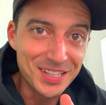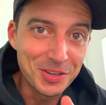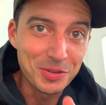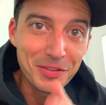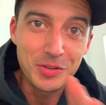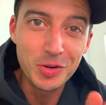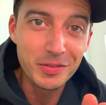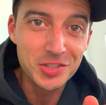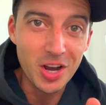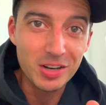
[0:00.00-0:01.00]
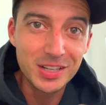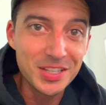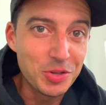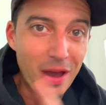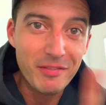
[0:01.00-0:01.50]
note, if you love chocolate
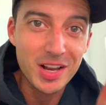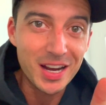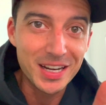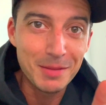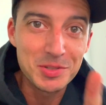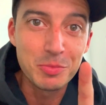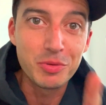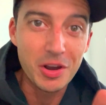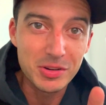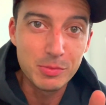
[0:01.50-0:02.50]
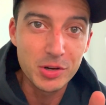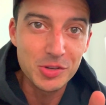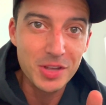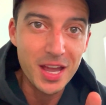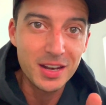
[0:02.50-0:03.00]
and you haven't gotten hip to brownie brittle
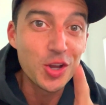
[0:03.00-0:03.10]
yet,